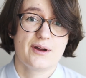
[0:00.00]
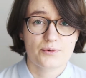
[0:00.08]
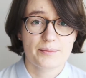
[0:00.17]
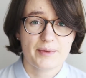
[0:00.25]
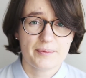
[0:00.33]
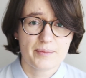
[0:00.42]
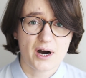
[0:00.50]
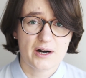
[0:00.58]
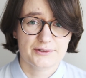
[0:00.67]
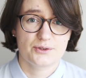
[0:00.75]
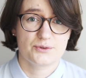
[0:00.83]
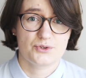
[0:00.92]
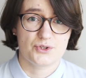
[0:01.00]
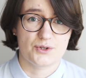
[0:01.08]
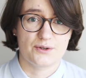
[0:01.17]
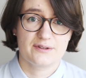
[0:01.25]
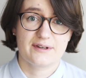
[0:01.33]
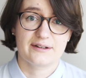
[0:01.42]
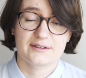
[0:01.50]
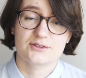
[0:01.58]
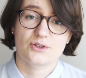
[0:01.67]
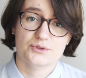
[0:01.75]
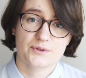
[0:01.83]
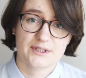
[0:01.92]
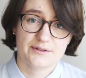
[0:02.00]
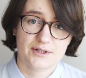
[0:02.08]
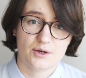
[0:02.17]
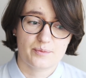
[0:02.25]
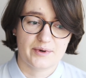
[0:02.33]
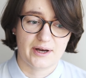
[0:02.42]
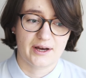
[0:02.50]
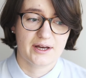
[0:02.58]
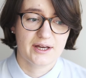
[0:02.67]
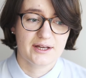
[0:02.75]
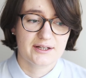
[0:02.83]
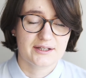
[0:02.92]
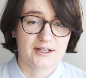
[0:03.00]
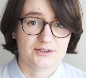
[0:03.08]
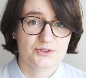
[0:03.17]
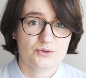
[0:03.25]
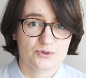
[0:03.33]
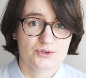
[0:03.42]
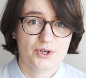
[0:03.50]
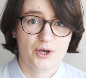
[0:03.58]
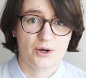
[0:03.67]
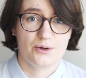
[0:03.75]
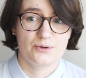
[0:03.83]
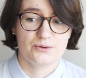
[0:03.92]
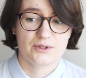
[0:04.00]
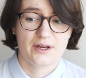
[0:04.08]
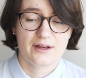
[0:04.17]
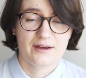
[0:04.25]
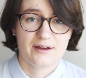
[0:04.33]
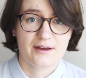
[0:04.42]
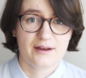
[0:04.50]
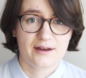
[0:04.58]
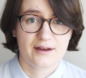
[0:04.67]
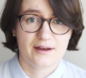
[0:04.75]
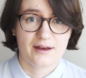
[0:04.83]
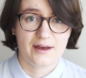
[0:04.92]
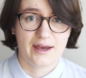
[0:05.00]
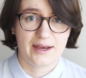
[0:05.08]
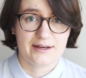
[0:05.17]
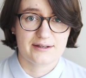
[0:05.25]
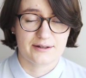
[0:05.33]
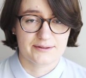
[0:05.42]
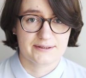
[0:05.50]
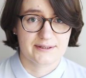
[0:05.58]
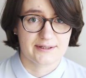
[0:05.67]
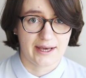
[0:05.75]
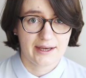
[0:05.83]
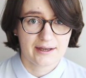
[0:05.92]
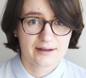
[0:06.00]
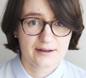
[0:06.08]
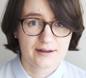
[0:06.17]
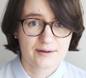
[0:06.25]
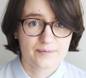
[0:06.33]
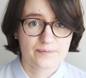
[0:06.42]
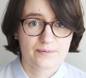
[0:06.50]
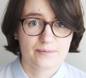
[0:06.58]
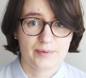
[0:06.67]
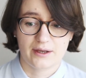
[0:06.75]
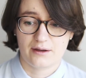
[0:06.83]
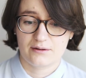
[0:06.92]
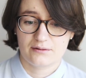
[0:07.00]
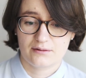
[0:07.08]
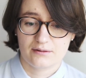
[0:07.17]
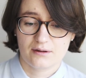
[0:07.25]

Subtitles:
Remember, I told you that a software developer does not code 8 hours a day because